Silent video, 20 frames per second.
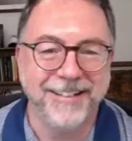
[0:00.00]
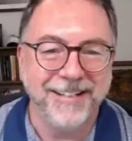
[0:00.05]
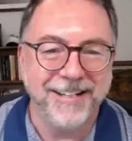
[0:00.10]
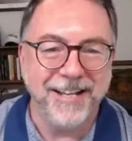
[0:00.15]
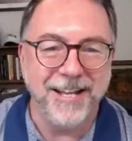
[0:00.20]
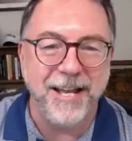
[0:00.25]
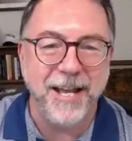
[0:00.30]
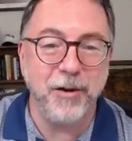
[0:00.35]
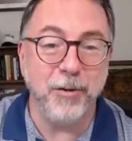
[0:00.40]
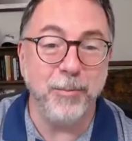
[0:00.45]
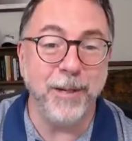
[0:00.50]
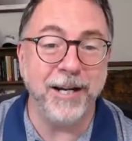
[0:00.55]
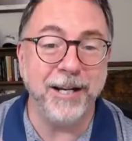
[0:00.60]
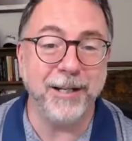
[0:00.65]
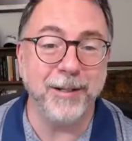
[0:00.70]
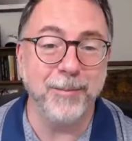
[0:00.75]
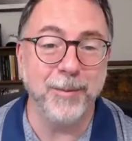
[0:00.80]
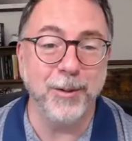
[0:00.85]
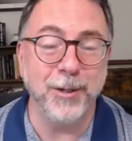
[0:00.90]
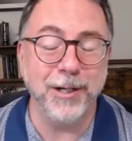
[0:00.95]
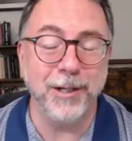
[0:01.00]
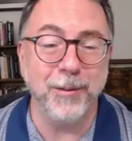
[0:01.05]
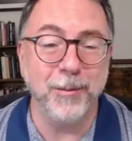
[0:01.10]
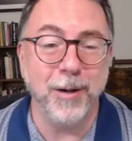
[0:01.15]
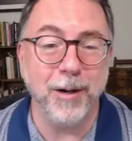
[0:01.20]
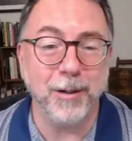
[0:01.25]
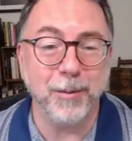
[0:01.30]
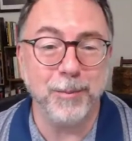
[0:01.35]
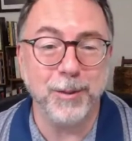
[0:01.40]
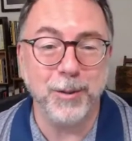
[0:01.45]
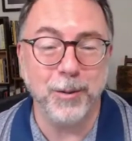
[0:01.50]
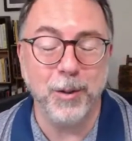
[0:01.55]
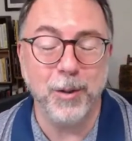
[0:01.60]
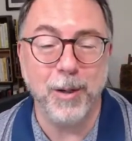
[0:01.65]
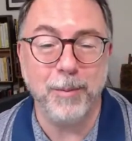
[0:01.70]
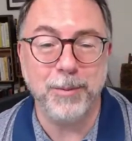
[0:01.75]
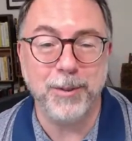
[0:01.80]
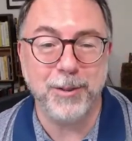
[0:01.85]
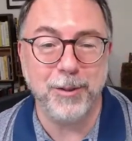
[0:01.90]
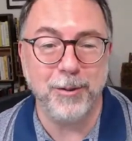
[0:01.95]
Hey everybody, good morning. Welcome to a
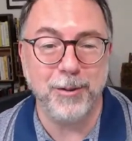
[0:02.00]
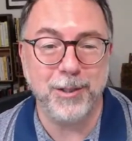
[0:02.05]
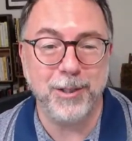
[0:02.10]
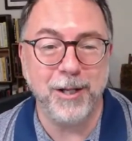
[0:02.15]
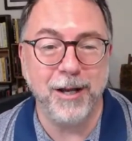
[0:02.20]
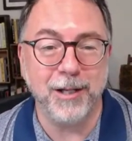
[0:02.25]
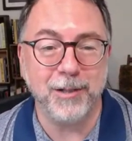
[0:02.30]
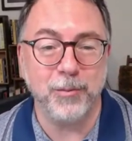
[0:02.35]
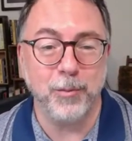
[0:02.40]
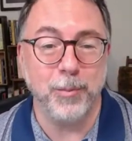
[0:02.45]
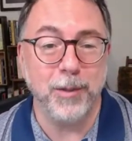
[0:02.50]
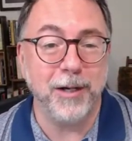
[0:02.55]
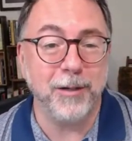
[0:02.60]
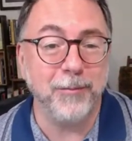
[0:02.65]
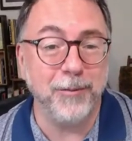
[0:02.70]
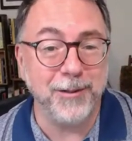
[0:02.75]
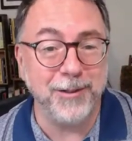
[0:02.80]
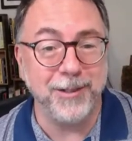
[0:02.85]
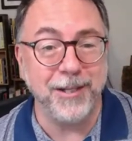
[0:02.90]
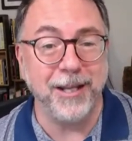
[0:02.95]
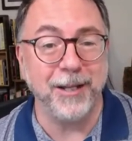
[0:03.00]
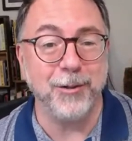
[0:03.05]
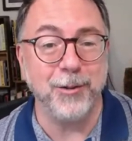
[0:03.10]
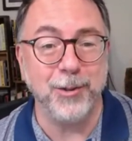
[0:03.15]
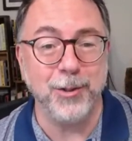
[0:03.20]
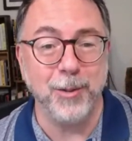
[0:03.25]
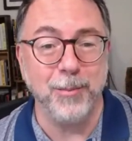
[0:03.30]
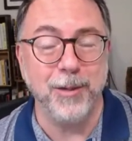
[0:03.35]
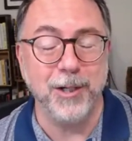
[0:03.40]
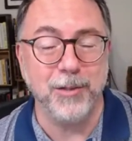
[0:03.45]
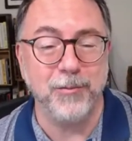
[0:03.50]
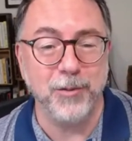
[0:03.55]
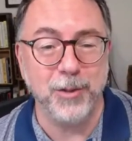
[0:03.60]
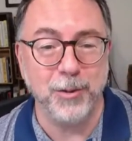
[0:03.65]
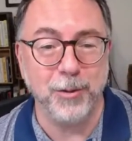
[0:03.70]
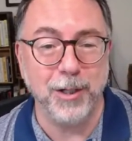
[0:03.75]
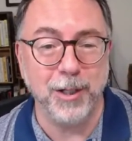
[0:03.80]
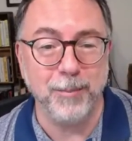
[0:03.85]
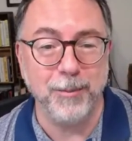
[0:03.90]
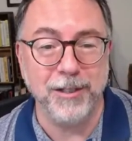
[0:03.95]
new episode of Stocks for Breakfast. Thank you so much
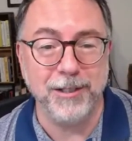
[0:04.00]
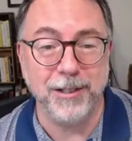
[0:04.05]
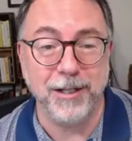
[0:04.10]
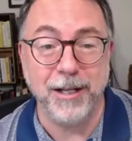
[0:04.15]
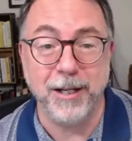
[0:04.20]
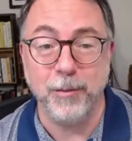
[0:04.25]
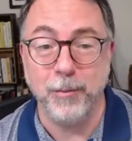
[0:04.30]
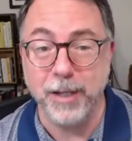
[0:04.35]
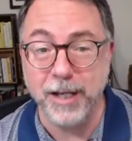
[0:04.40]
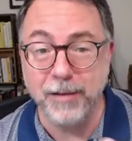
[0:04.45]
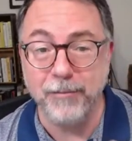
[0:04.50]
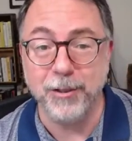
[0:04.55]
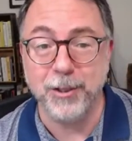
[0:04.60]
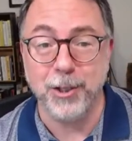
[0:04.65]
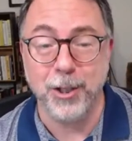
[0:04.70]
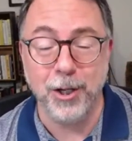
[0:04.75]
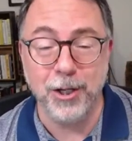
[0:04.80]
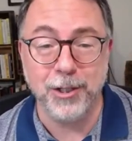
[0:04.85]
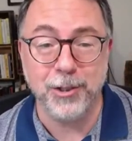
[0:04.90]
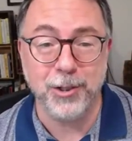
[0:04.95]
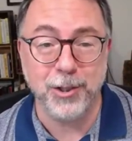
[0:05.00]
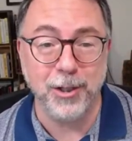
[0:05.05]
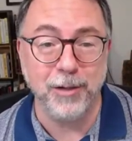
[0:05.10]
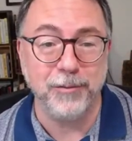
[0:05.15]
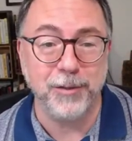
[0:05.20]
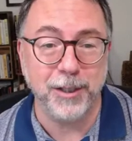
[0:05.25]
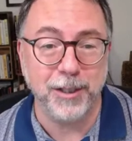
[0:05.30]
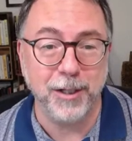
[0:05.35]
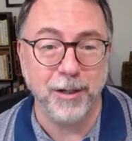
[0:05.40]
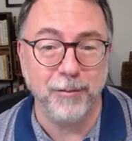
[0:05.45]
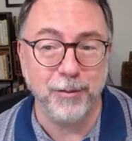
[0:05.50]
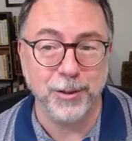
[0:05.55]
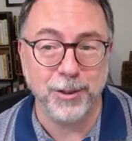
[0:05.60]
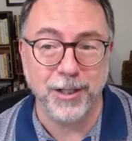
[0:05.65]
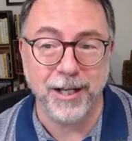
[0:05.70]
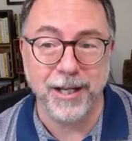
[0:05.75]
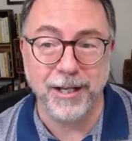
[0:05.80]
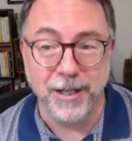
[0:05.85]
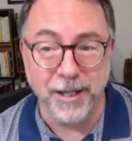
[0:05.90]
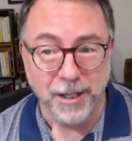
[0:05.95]
for joining me today. We have a ton of stuff to
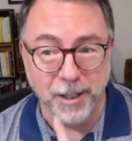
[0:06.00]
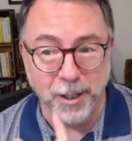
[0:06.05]
cover today.